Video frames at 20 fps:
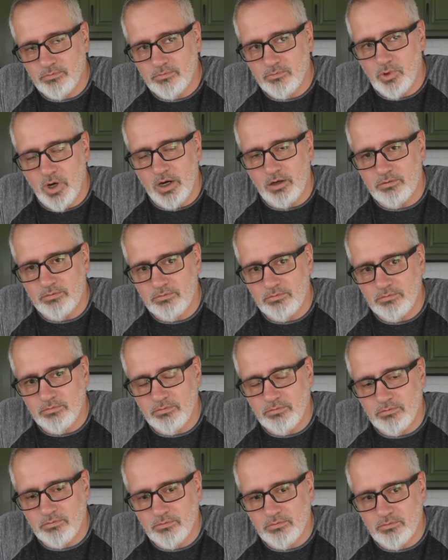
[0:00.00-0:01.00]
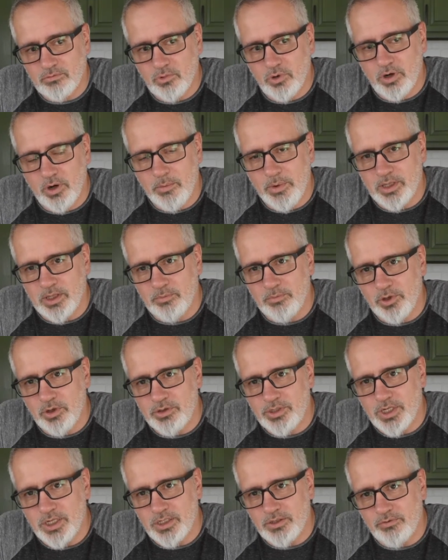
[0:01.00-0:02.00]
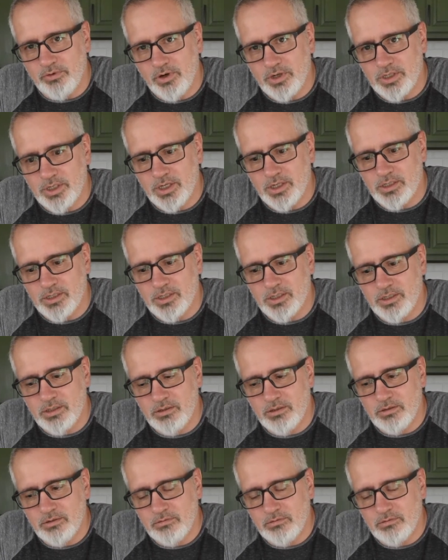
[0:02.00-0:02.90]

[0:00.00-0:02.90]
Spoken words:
Well, we're gonna make the blue cheese first because